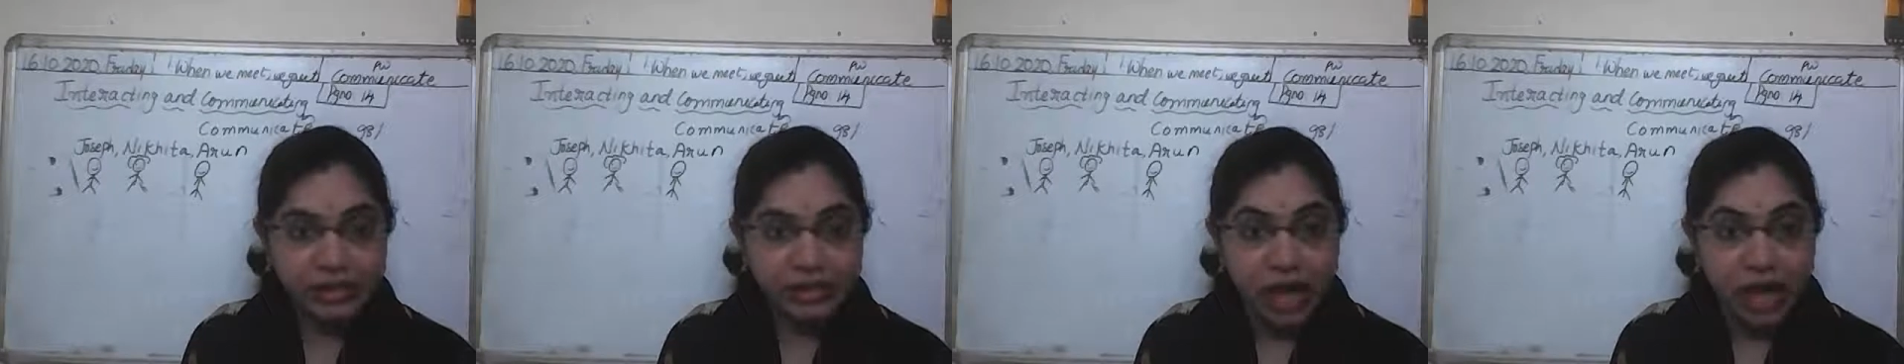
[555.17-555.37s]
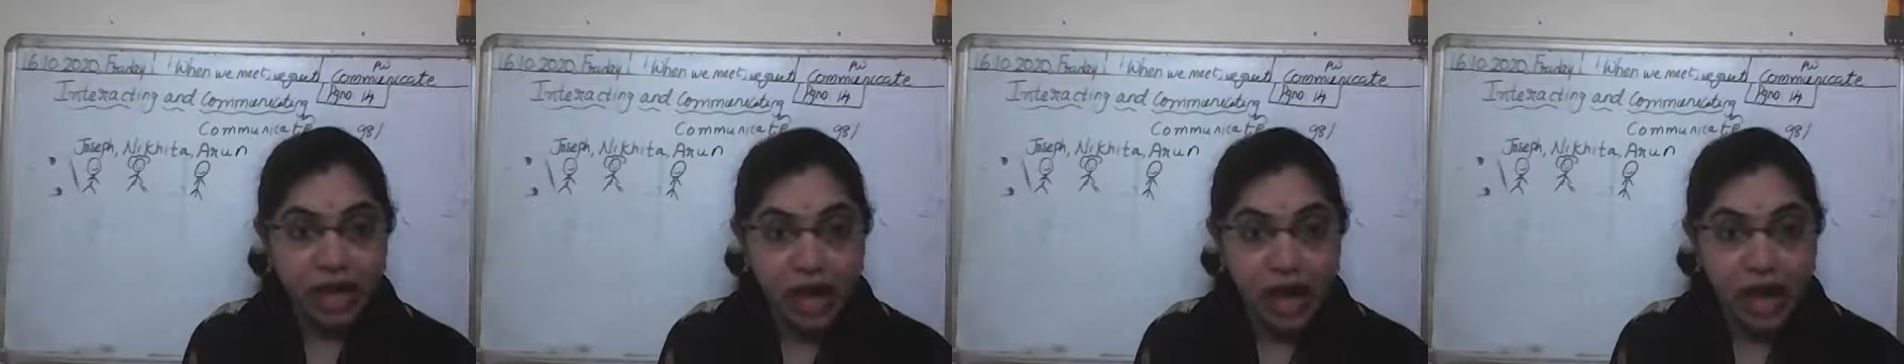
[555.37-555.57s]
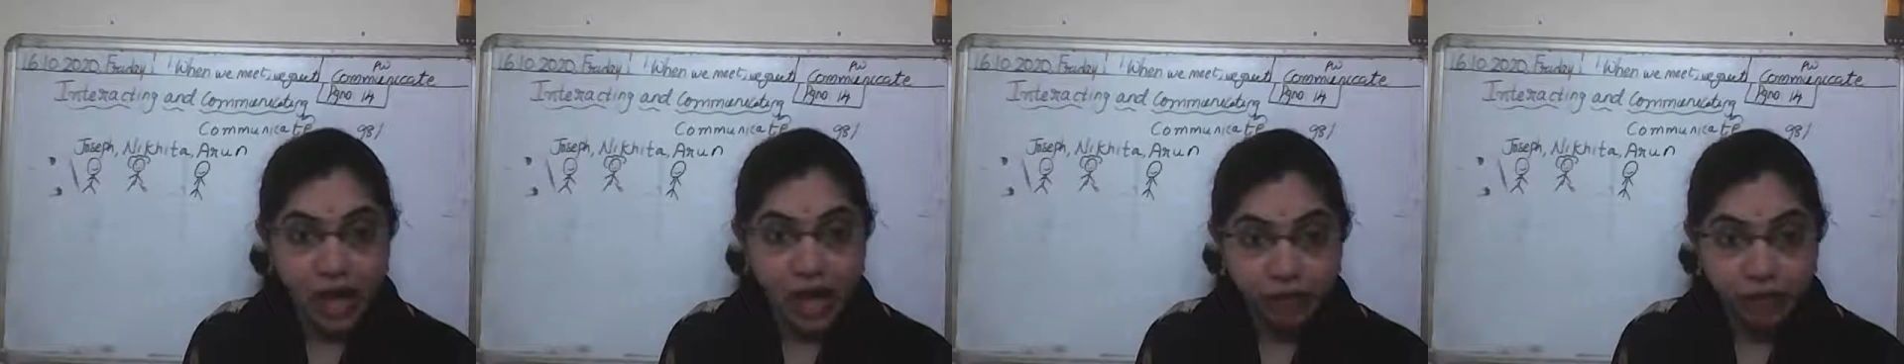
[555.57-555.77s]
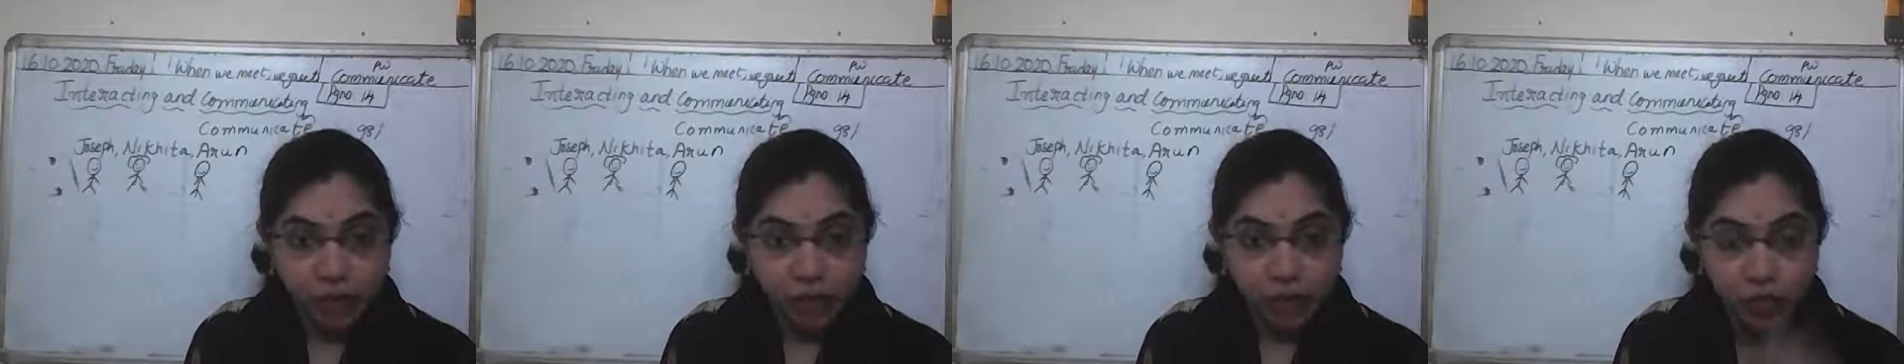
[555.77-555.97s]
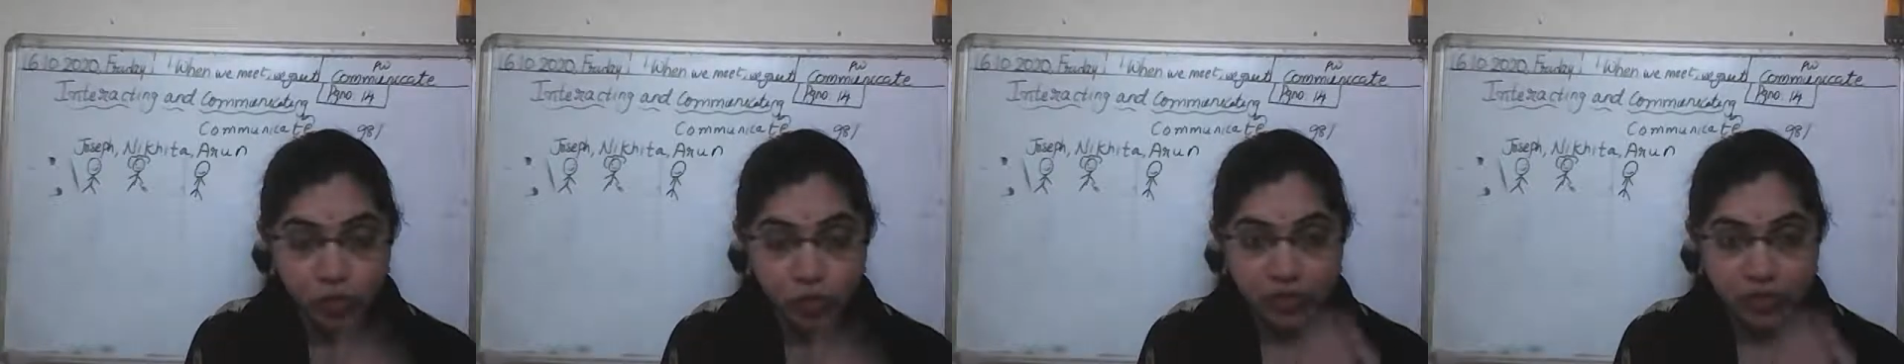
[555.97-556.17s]
how you
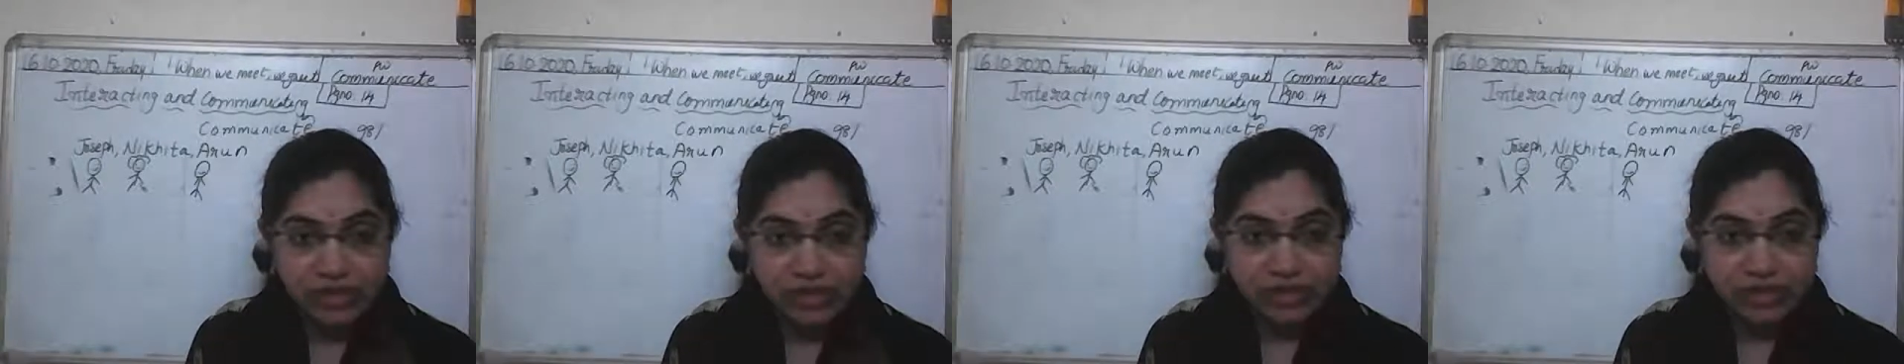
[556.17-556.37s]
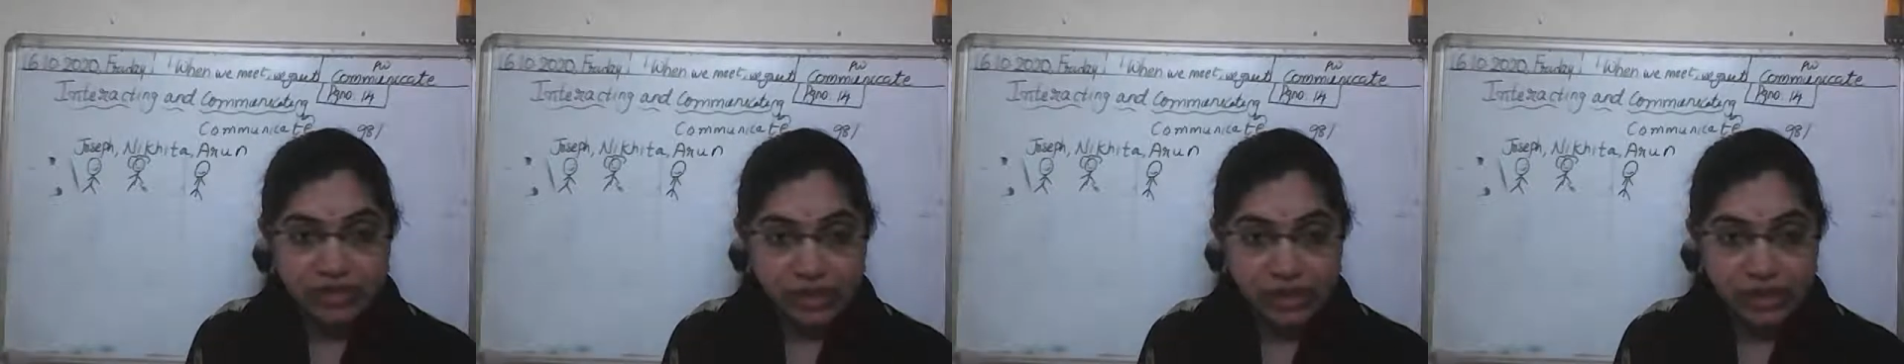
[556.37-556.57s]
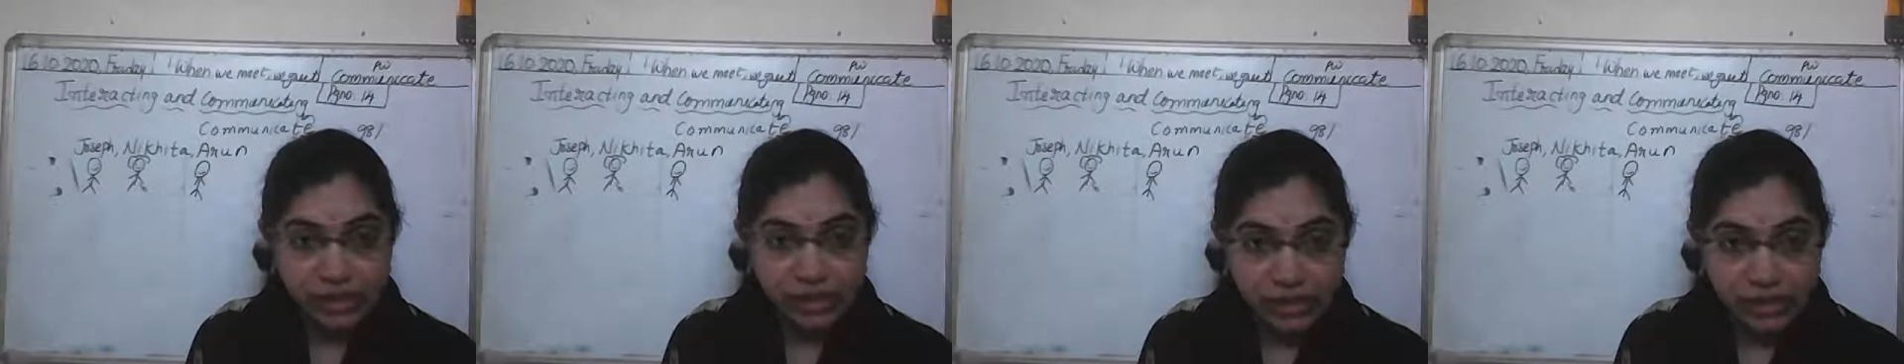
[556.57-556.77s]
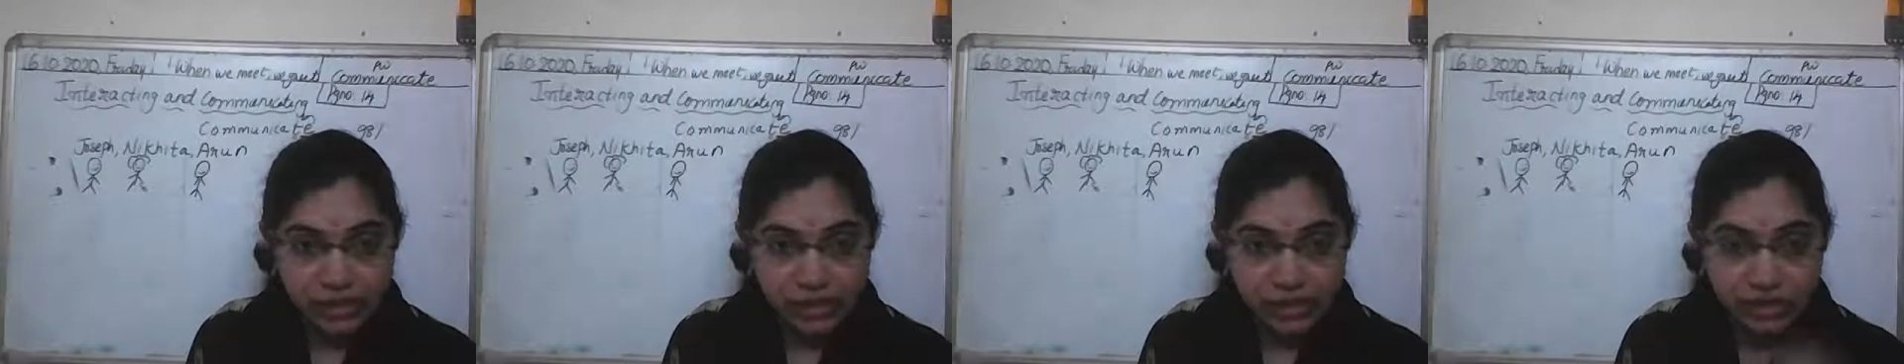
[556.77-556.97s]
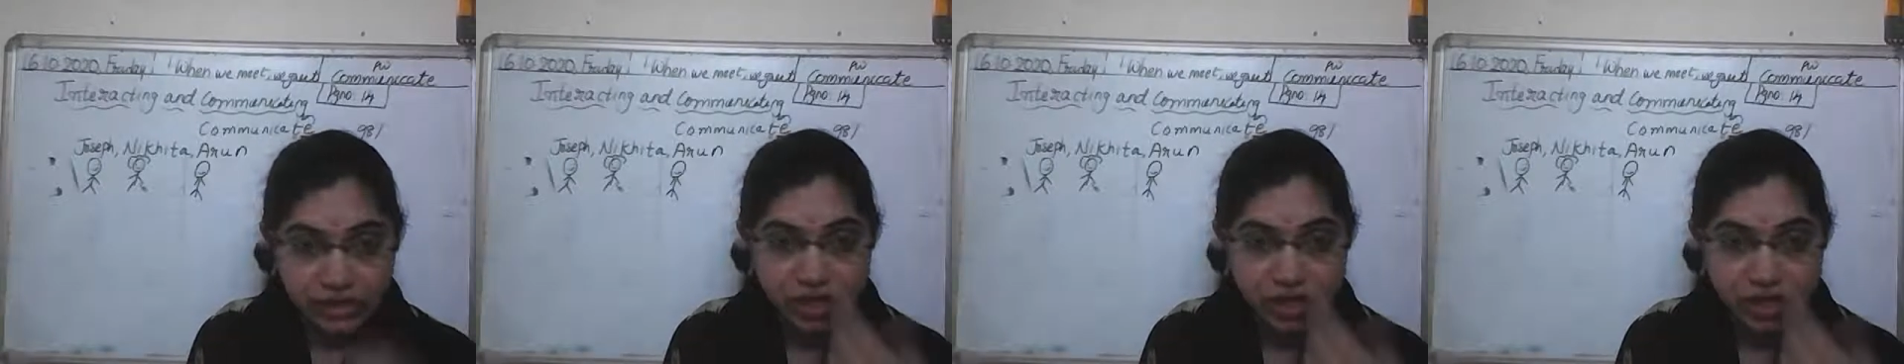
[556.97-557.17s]
must
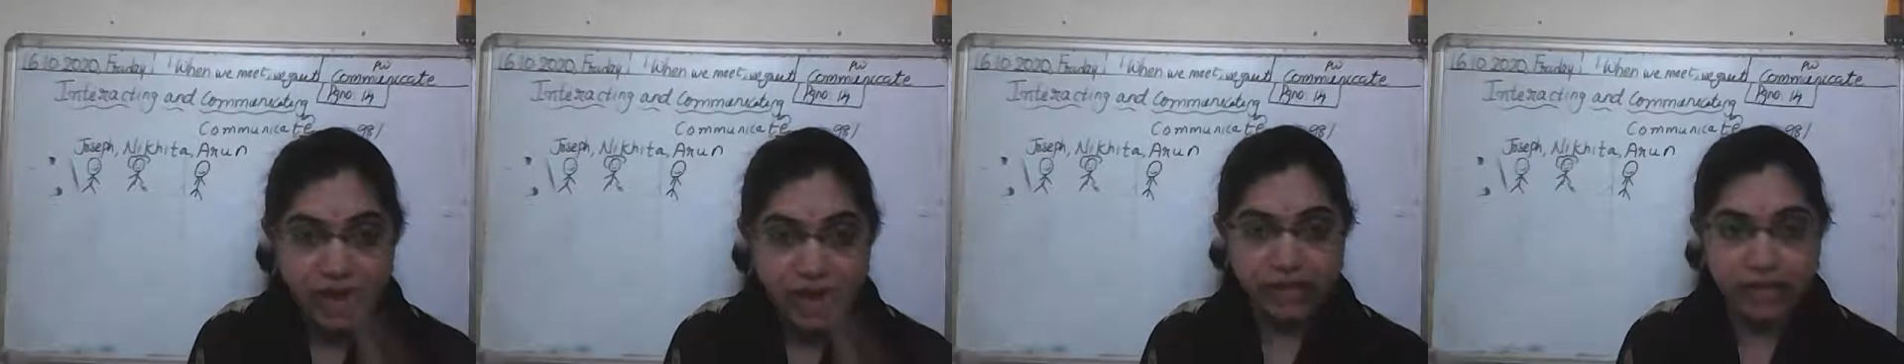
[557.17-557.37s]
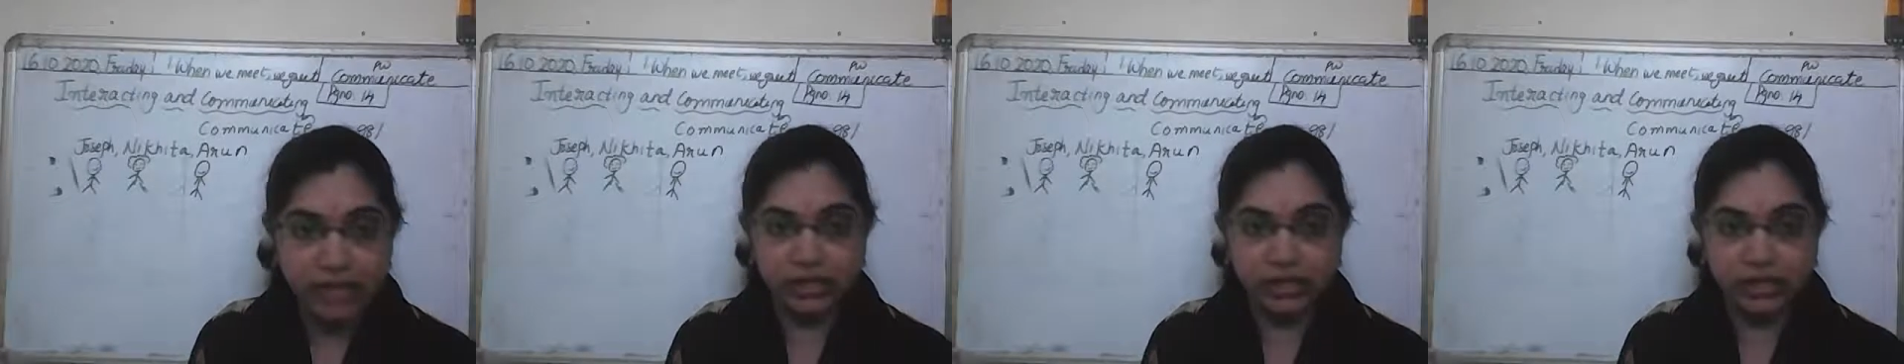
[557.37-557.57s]
initiate